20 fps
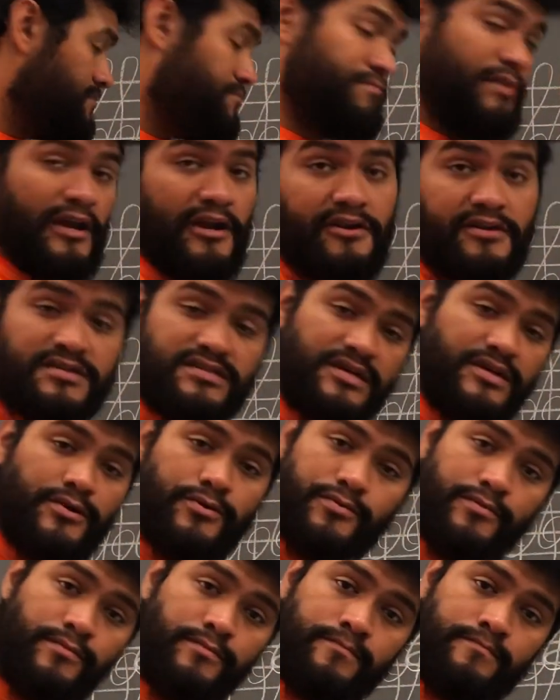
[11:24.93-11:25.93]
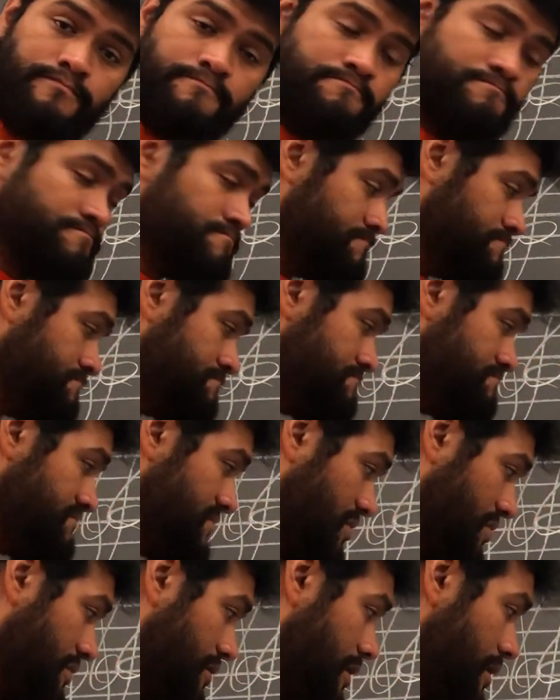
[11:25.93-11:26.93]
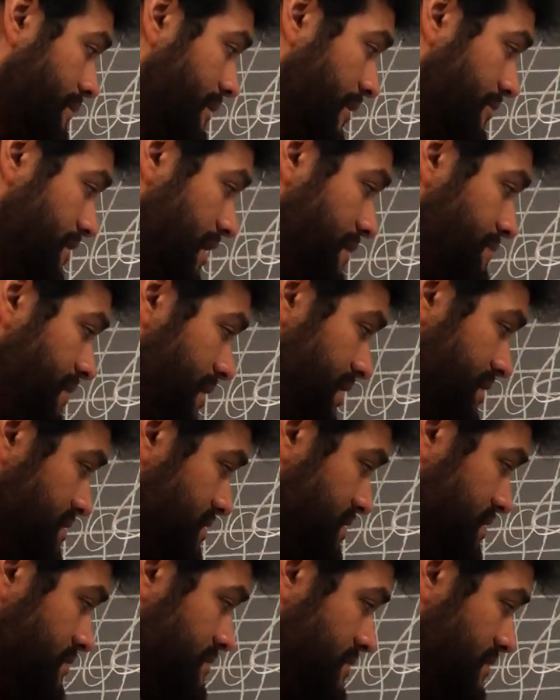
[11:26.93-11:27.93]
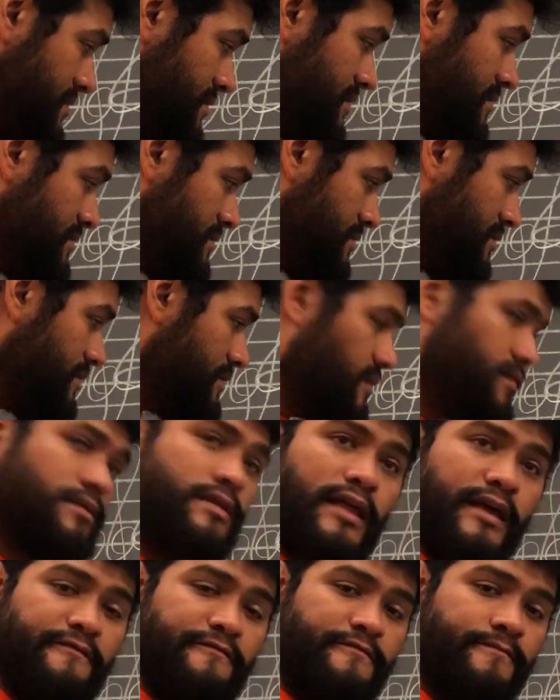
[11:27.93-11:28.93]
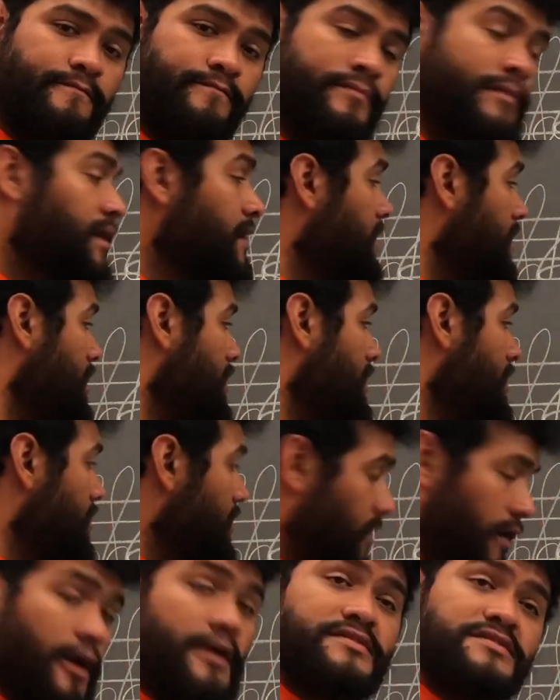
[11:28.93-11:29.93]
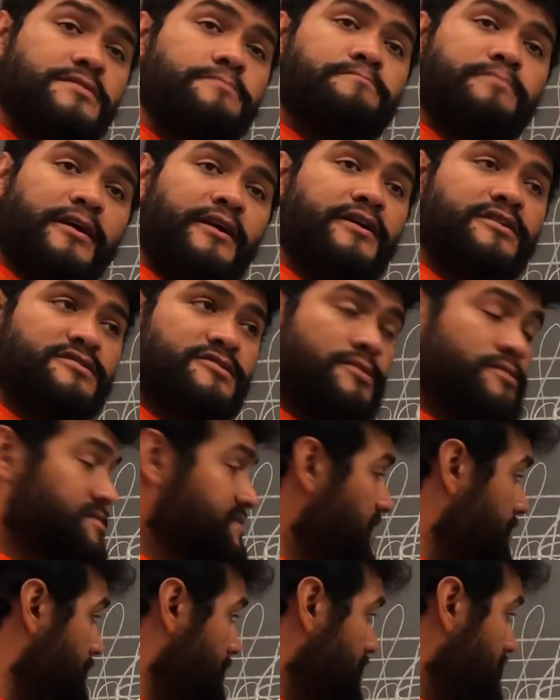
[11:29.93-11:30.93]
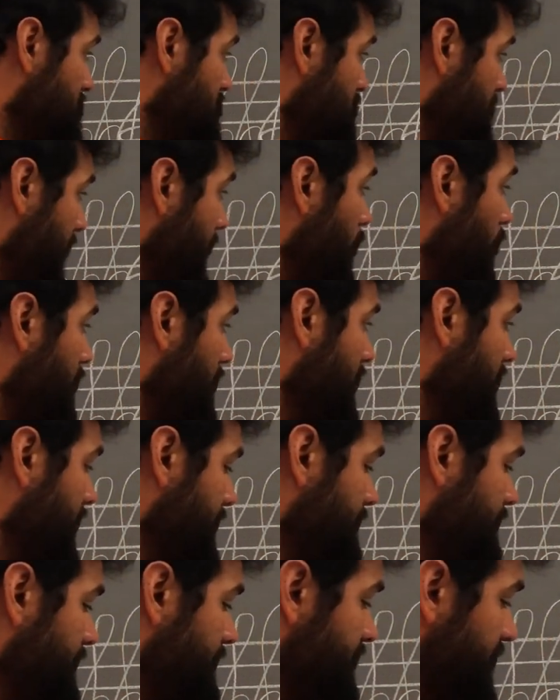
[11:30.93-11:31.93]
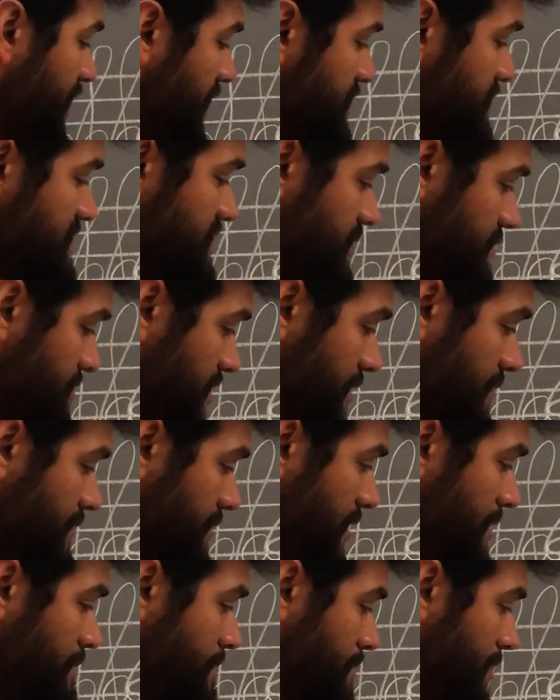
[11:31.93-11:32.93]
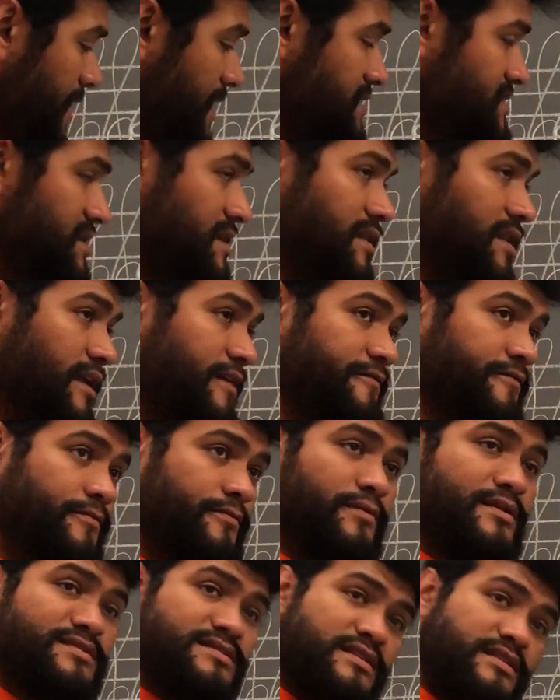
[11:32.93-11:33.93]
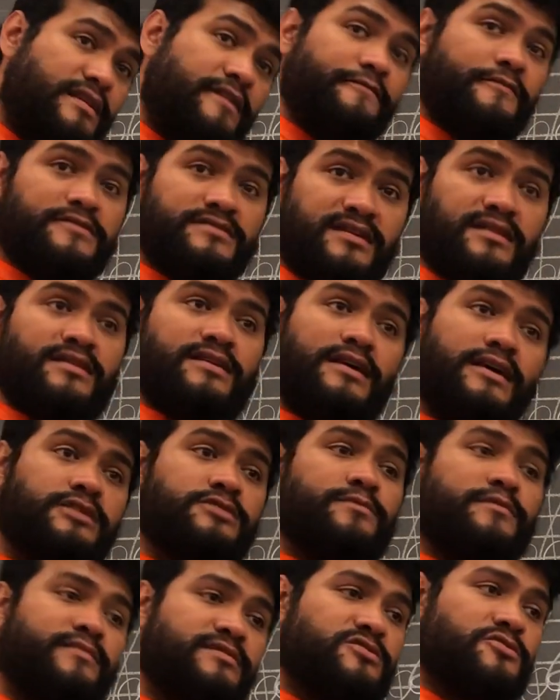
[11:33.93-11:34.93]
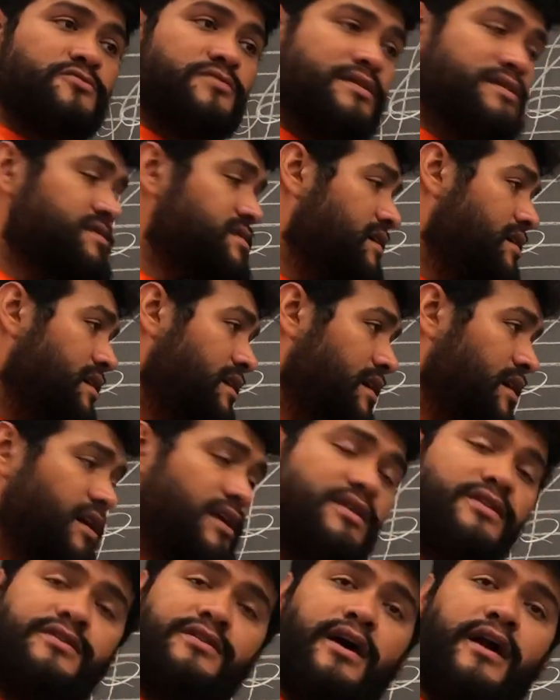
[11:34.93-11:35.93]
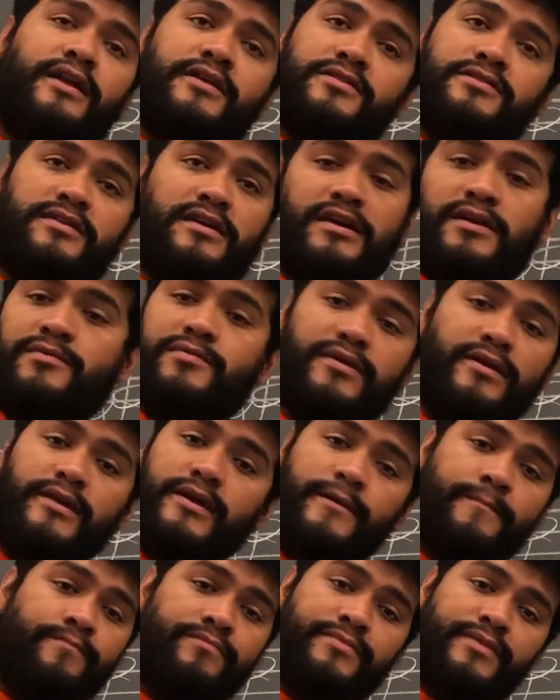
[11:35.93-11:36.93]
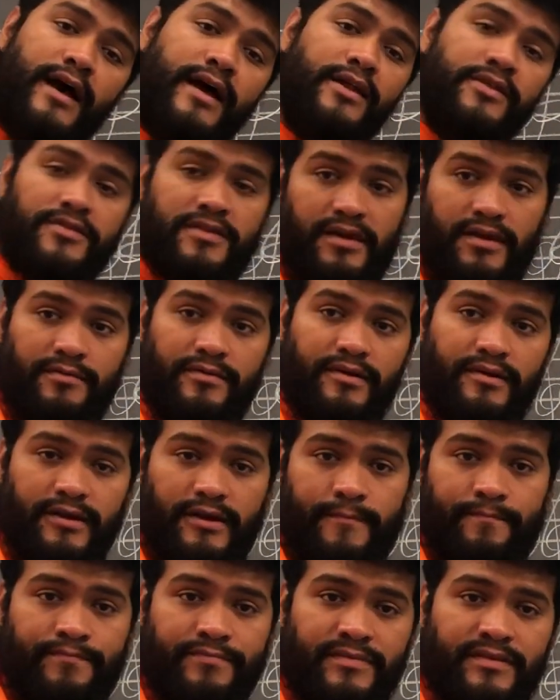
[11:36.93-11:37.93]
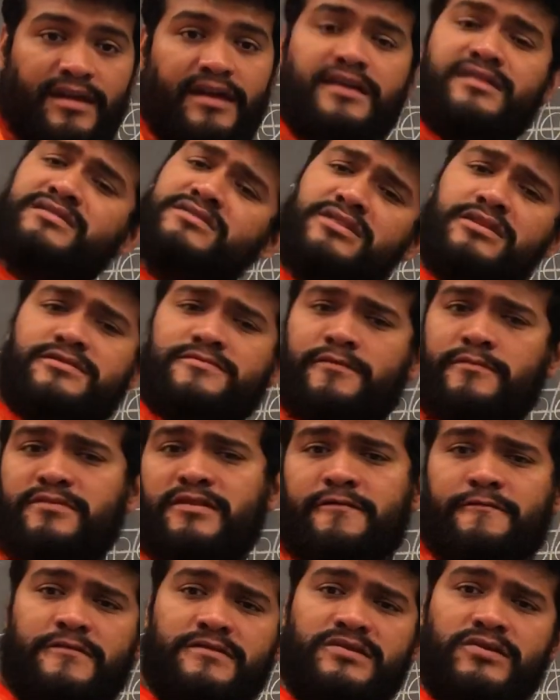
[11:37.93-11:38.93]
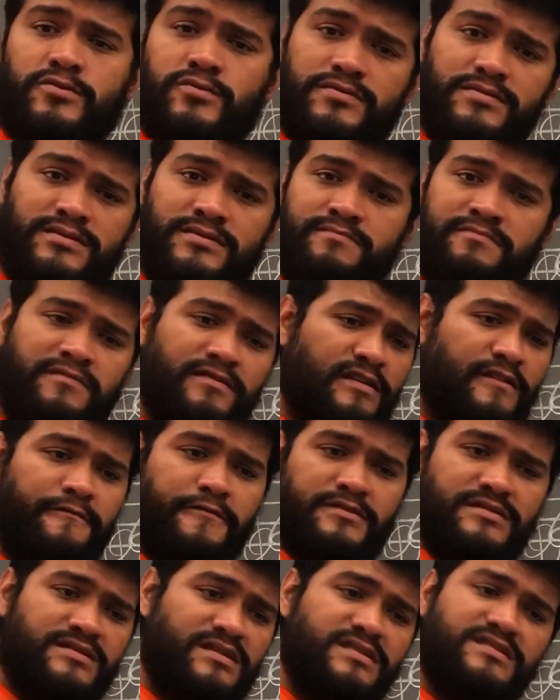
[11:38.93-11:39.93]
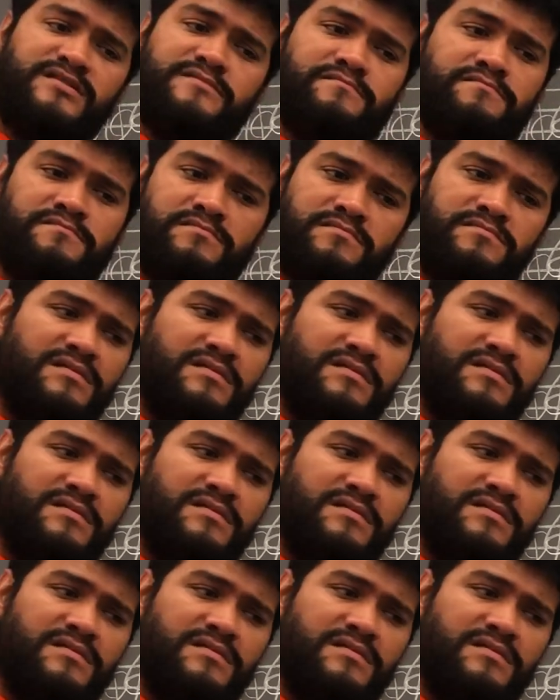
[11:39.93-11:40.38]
baritone, you're all about that bass clef. There are some baritones that read treble clef and some that read bass clef. What's the difference in the instrument, Mr. Reese? Not a thing, really. Not a thing, really. It's just from different schools, different system,